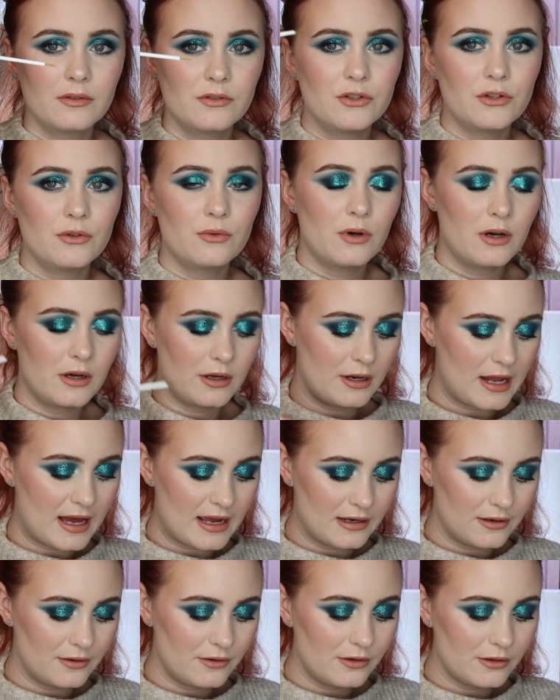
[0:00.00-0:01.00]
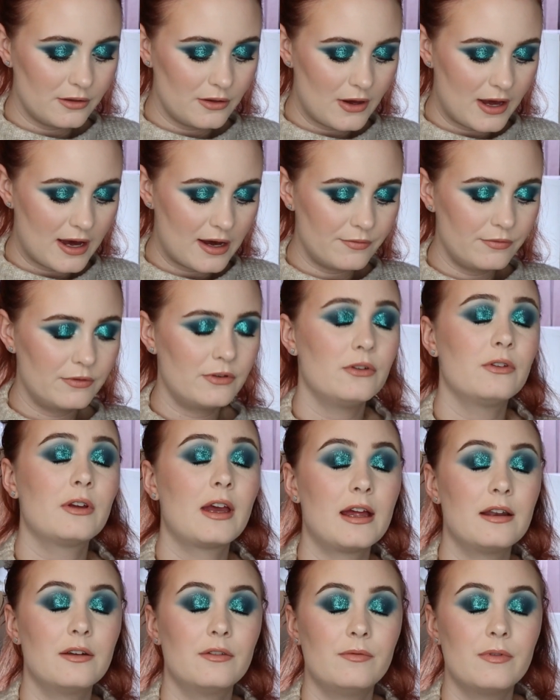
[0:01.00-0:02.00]
do a liner, you have to
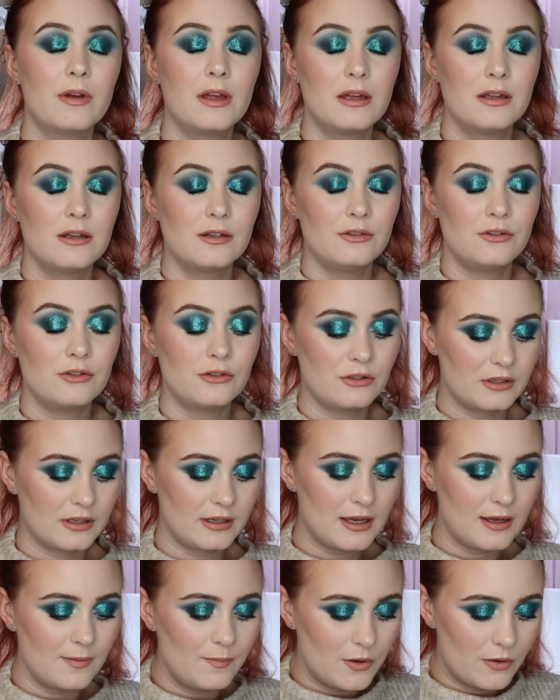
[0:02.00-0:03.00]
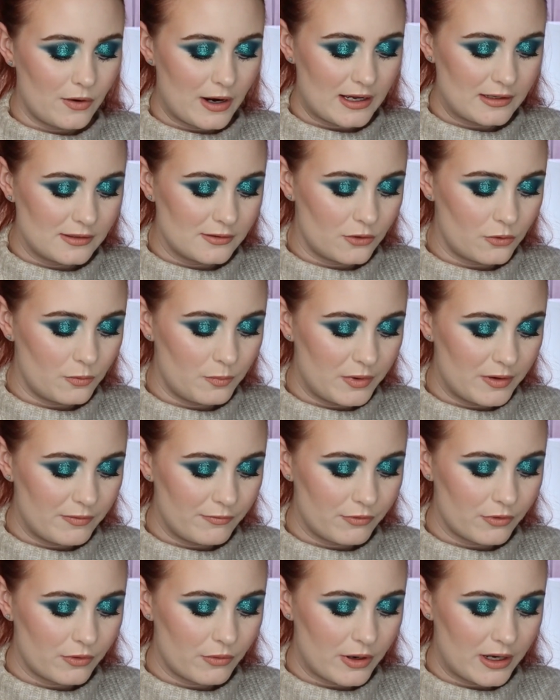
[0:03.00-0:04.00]
kind of just keep your eyes
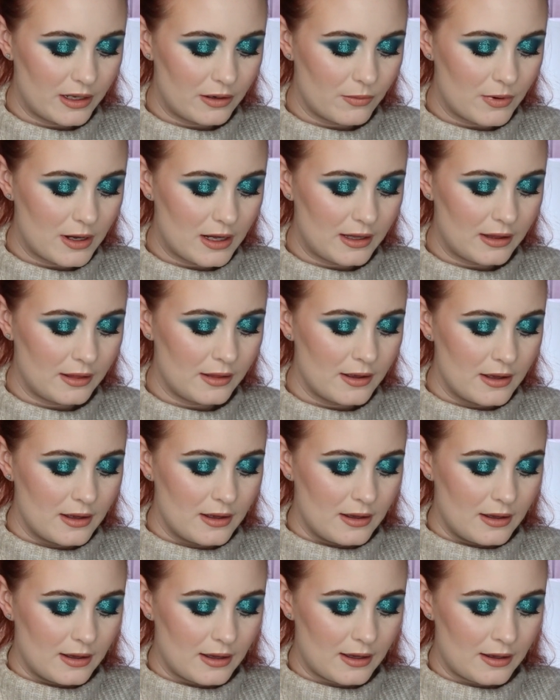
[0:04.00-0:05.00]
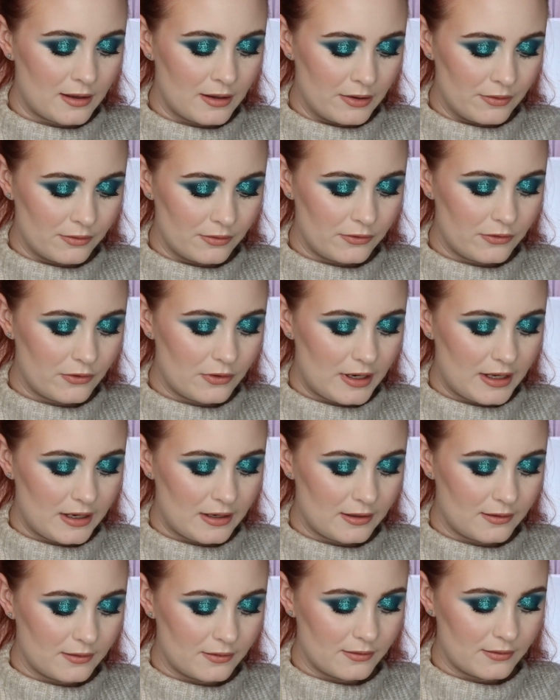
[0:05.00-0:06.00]
open for quite a while to
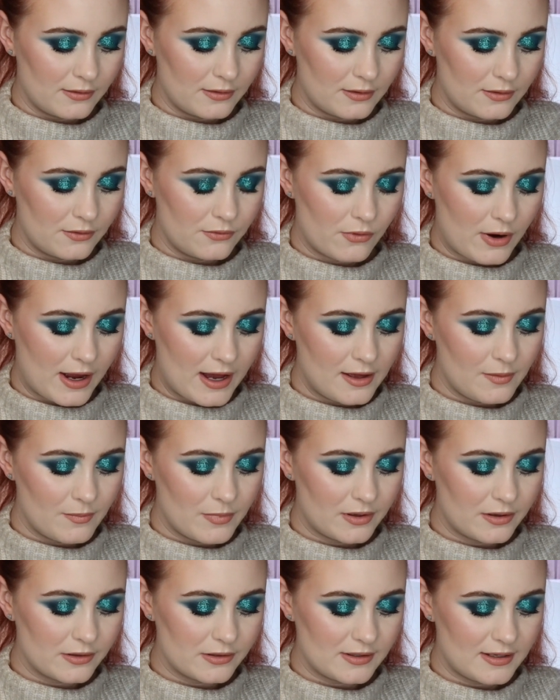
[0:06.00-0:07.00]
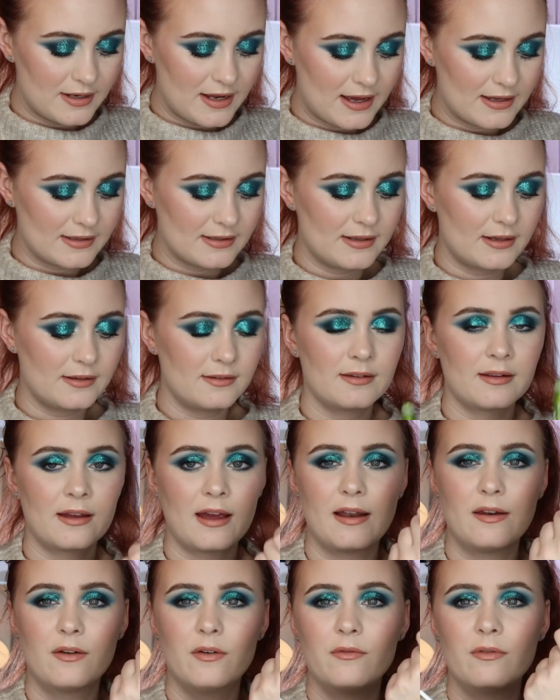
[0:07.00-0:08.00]
let it dry, because it has that
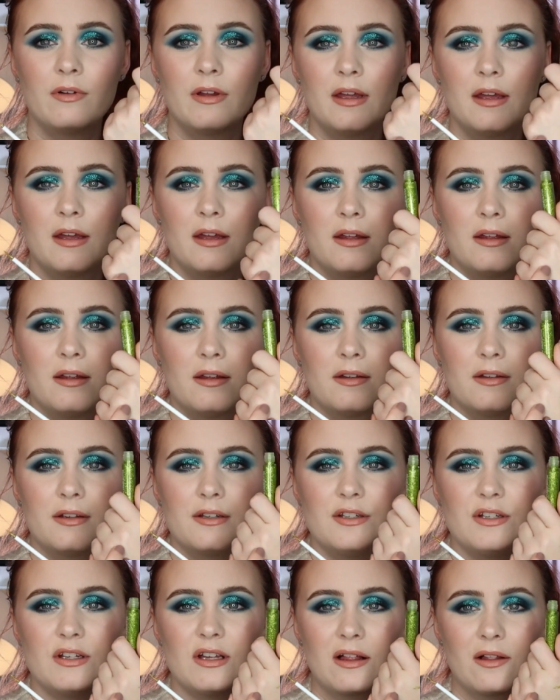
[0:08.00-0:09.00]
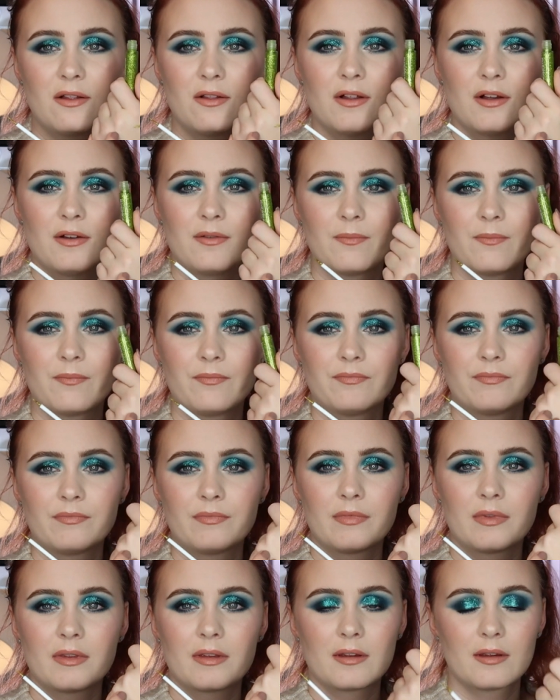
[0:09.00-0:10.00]
kind of gel
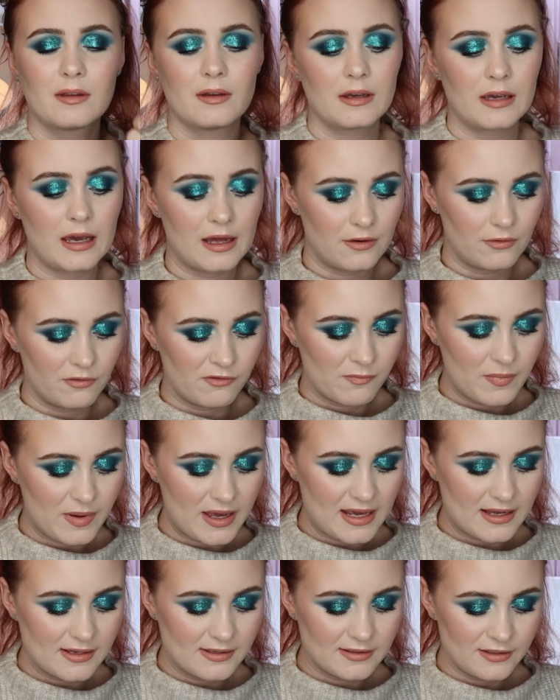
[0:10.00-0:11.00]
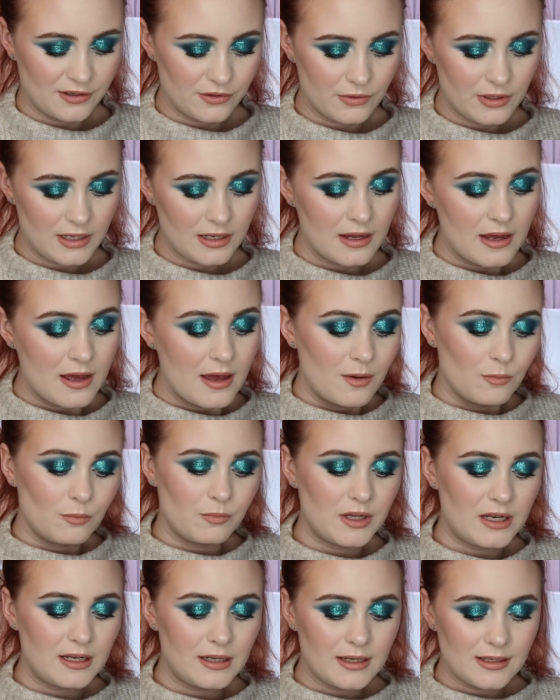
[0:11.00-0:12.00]
kind of base to it,
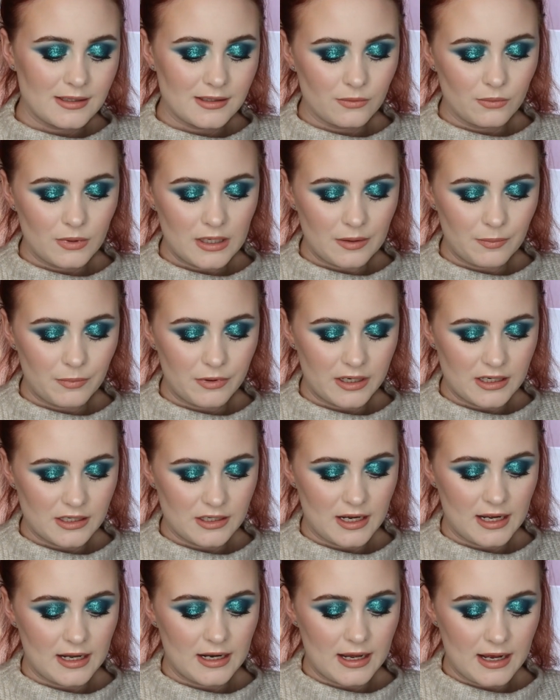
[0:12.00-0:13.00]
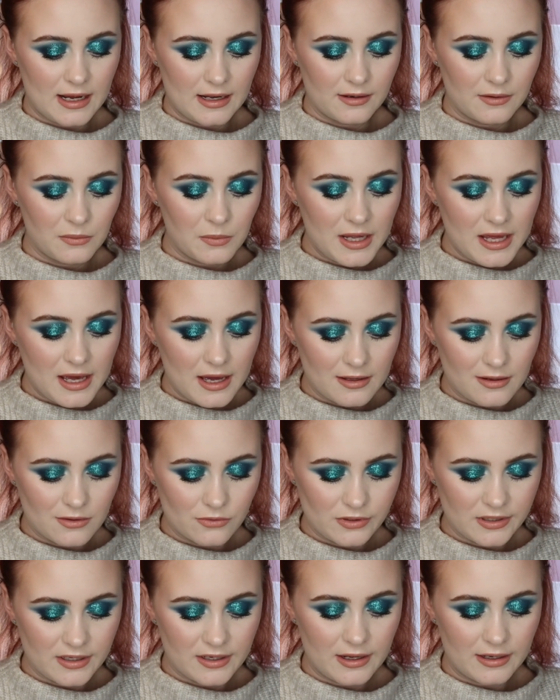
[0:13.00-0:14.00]
but it is a really pretty shade. And the way I
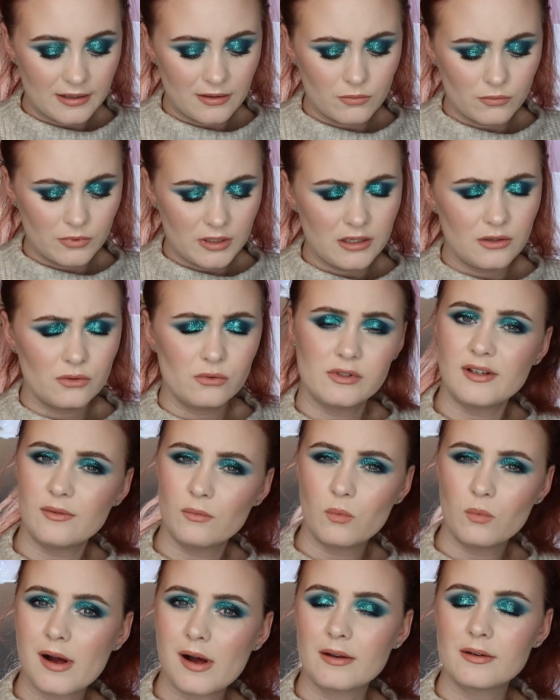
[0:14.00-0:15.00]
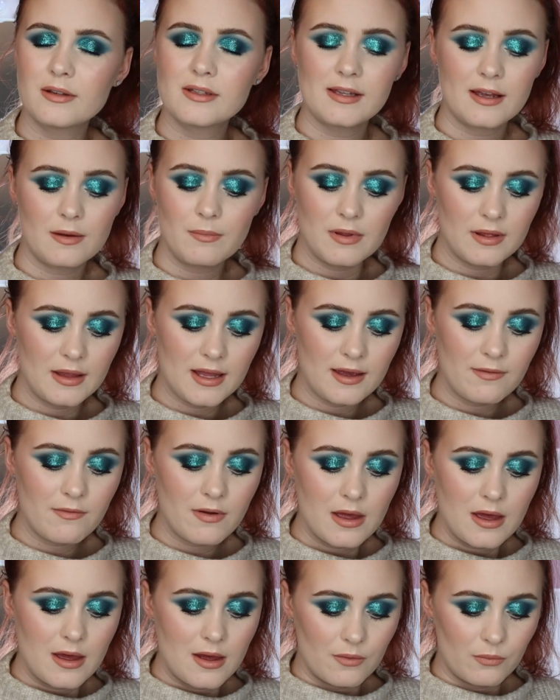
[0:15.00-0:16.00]
used it, I only used once I
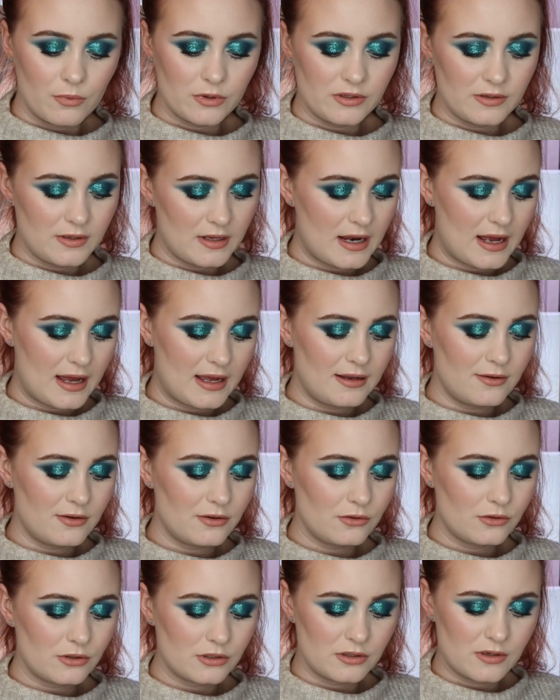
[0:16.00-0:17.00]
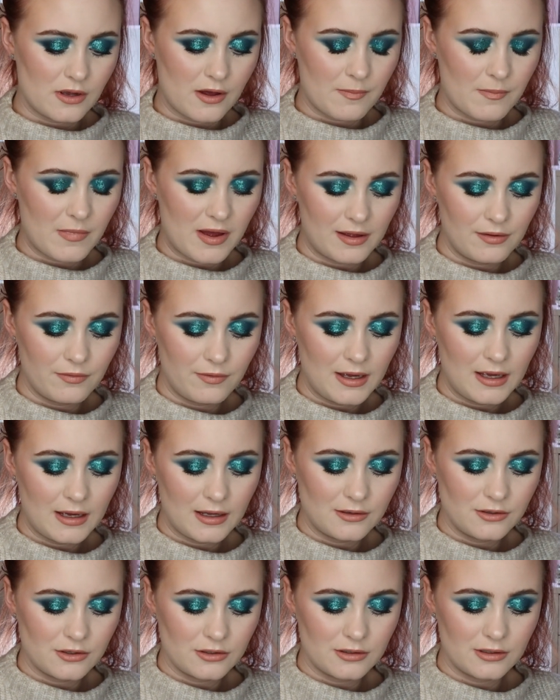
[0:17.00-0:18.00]
believe, was that I took some, I
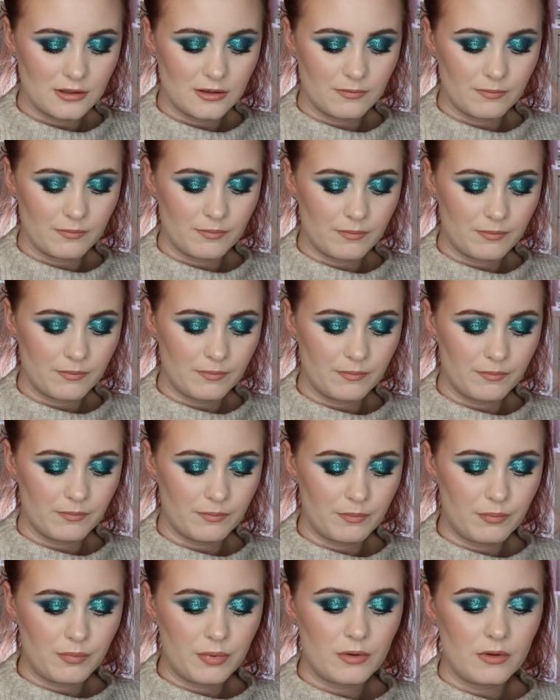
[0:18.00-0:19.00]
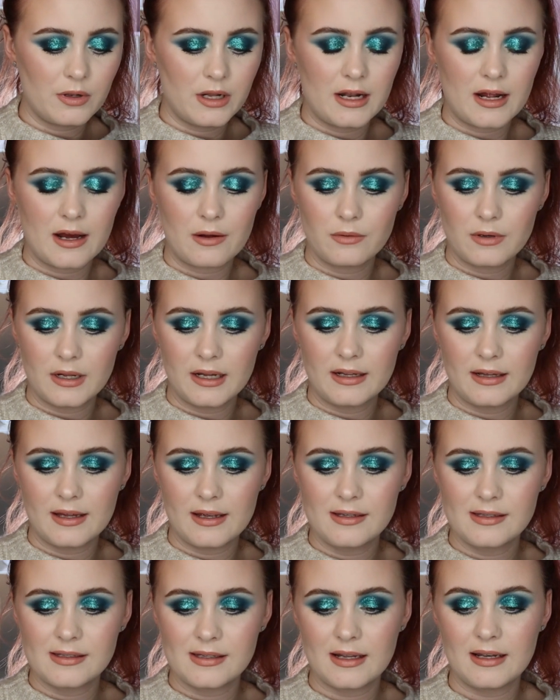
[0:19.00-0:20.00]
think I just pulled it out like
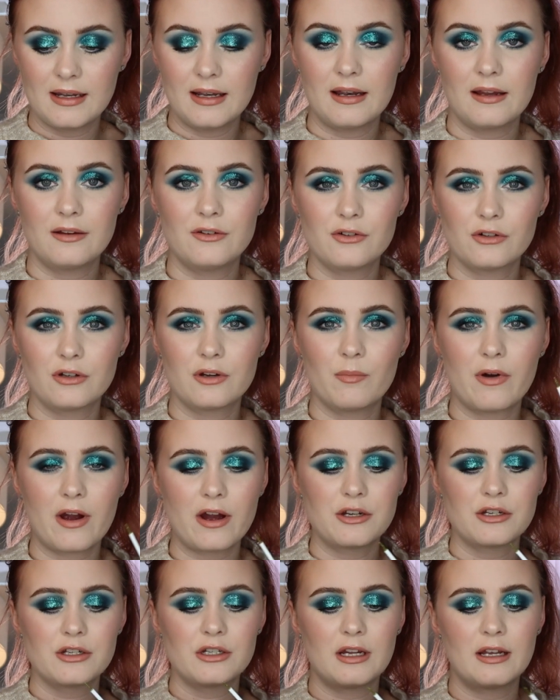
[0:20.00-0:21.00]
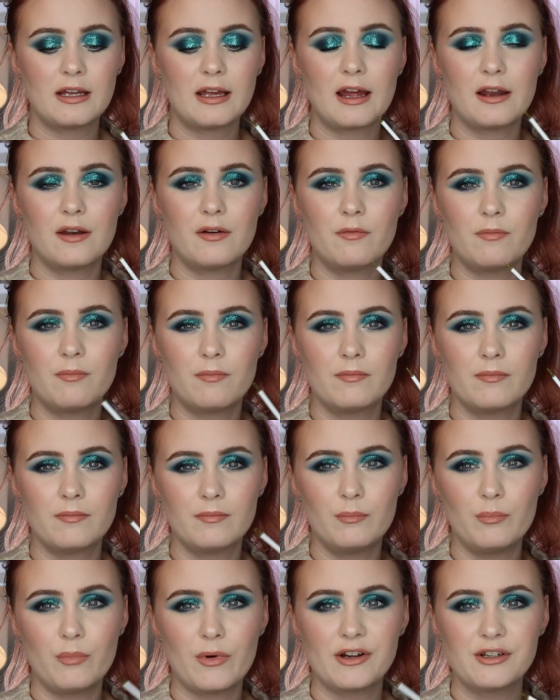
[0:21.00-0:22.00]
this, and then I took a brush and kind of
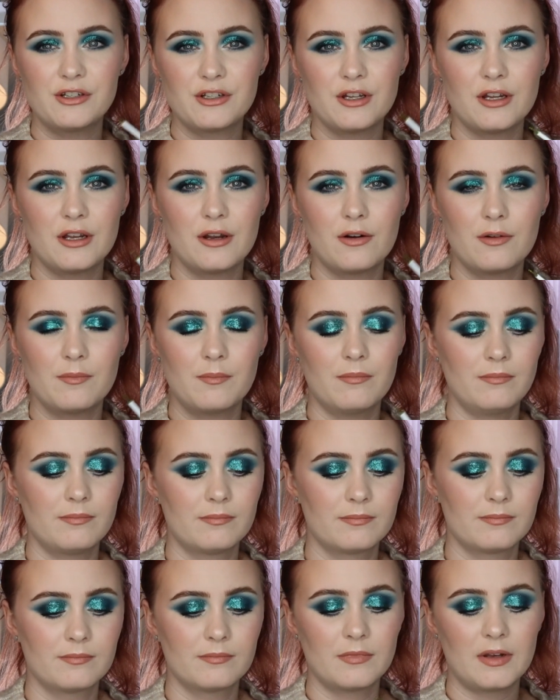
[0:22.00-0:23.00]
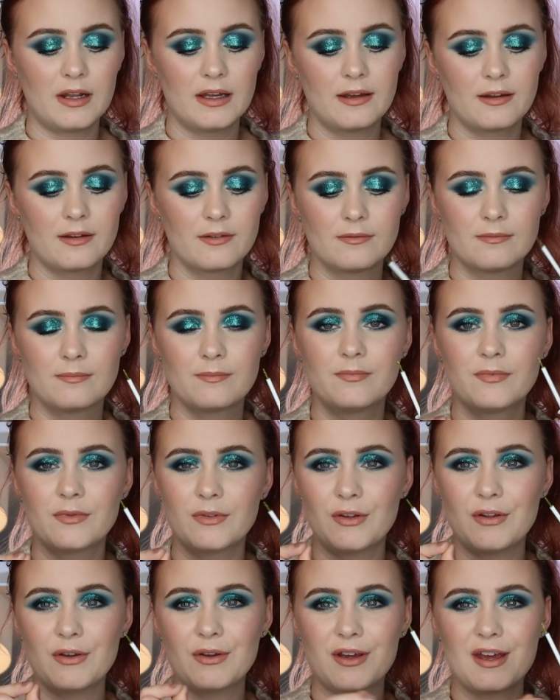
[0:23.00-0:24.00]
brushed it on, like
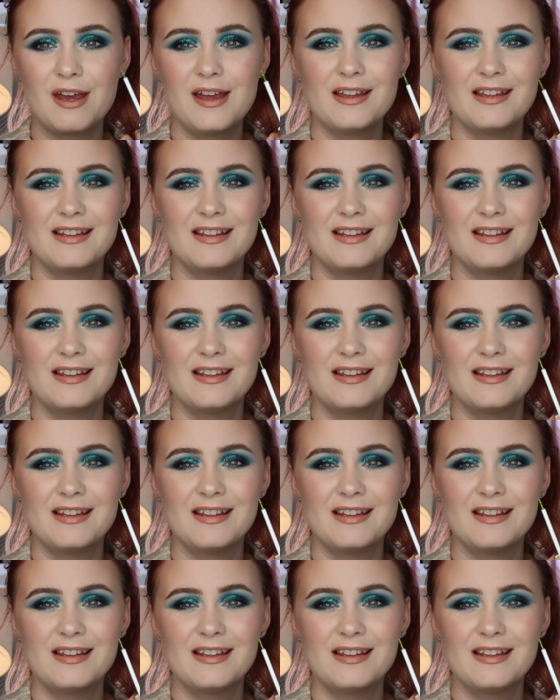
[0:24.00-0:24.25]
took